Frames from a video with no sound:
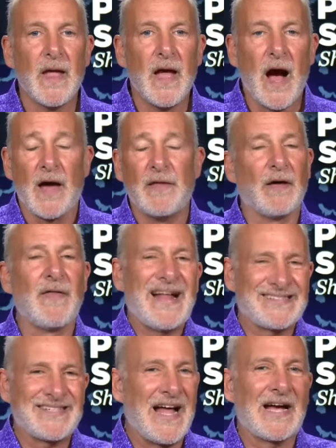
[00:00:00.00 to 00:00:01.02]
I know
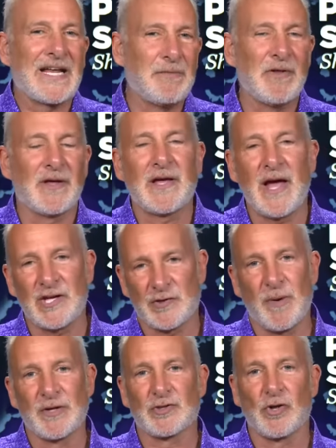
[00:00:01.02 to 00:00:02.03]
that's not going to be the case
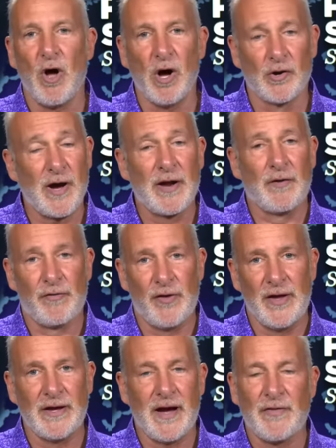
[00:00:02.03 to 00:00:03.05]
much longer, I don't
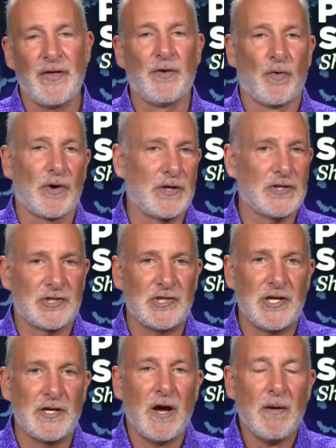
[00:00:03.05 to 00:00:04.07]
think. I think we're going to
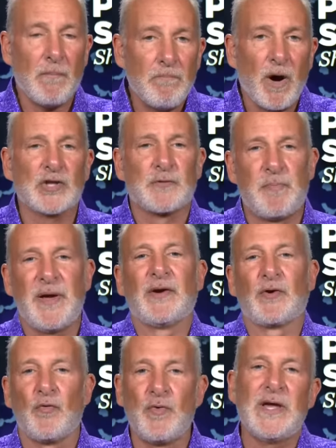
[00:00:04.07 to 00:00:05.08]
see much
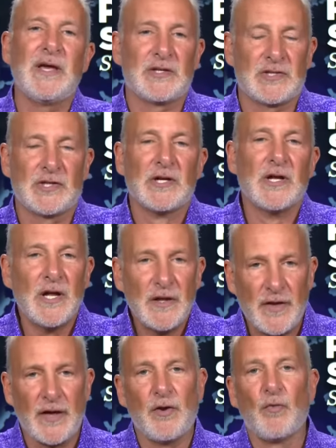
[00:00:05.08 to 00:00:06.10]
bigger weeks
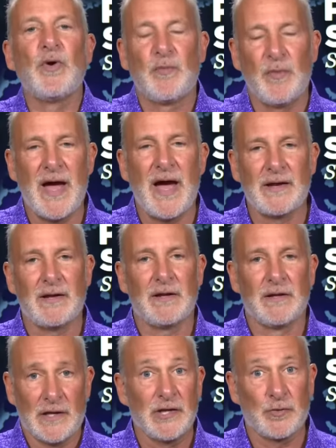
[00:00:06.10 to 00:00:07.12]
than the week we had
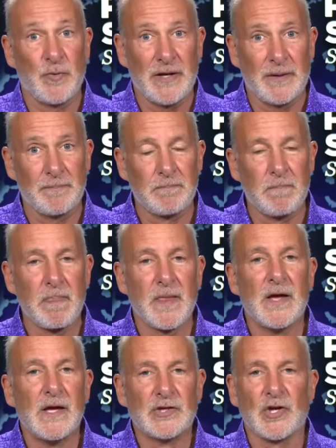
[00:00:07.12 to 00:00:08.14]
this week.
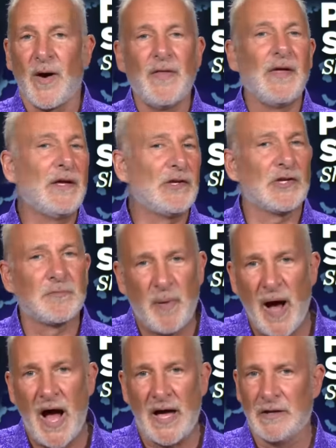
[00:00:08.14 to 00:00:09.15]
So I think you just
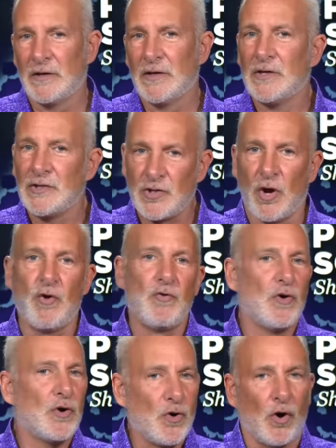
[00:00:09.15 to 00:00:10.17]
buy. So
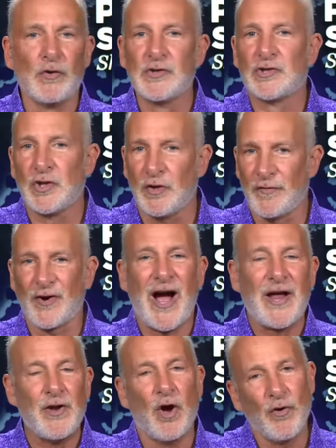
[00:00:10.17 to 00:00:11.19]
gold and silver, I
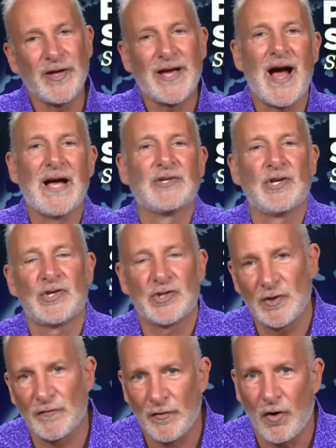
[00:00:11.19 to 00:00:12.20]
know the guys at
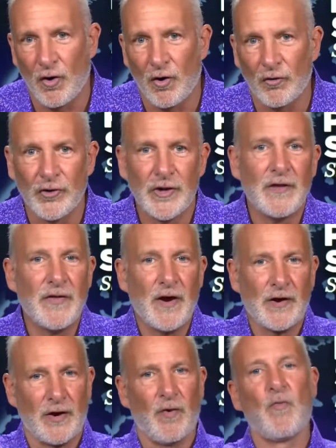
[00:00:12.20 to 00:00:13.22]
Schiff Gold, they're
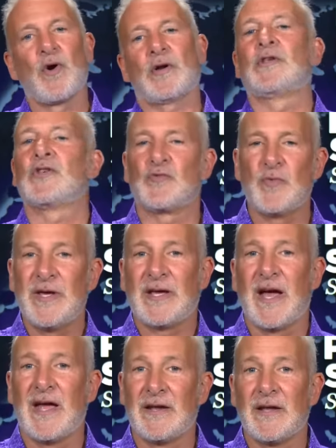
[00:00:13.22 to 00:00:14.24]
going to work this
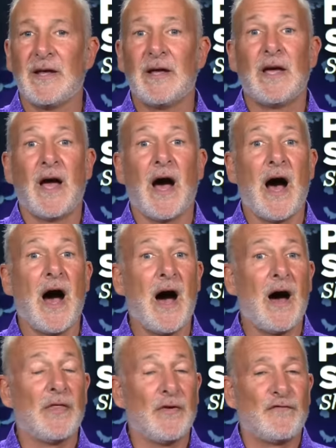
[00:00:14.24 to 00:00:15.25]
weekend. Uh,
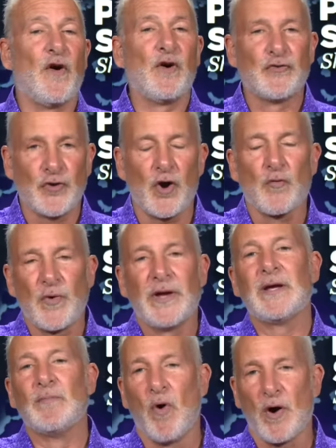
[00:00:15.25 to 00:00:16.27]
the phones are
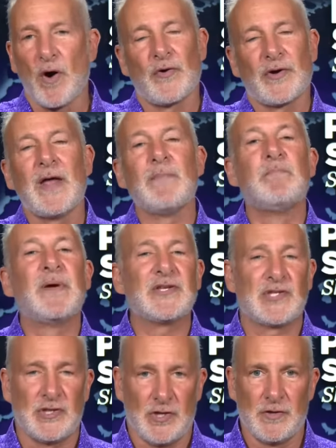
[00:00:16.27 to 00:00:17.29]
ringing more, they're getting
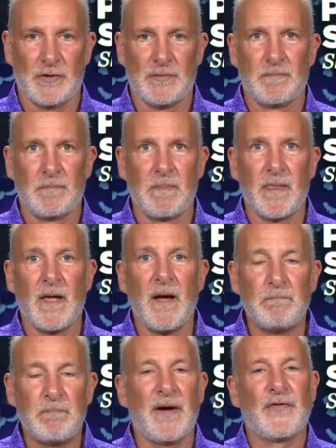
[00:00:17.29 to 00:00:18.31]
busier
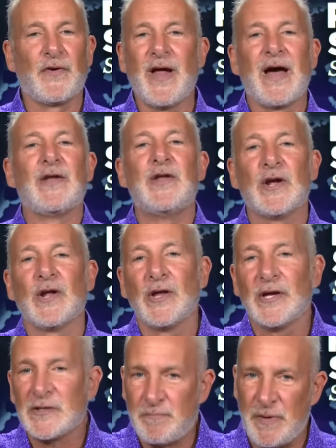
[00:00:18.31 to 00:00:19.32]
but they're not nearly
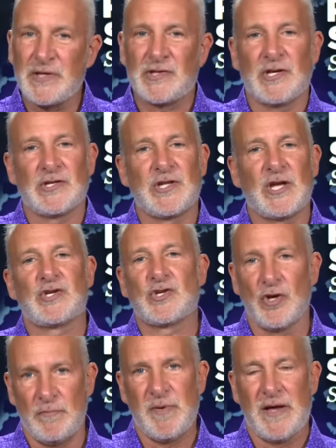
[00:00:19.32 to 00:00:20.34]
as busy as they
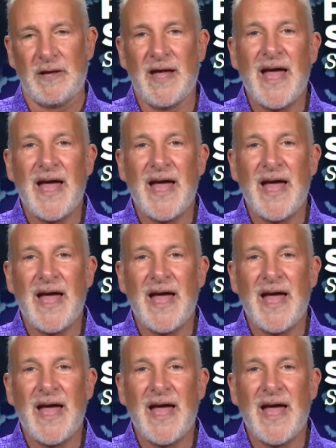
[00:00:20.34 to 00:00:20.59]
should be.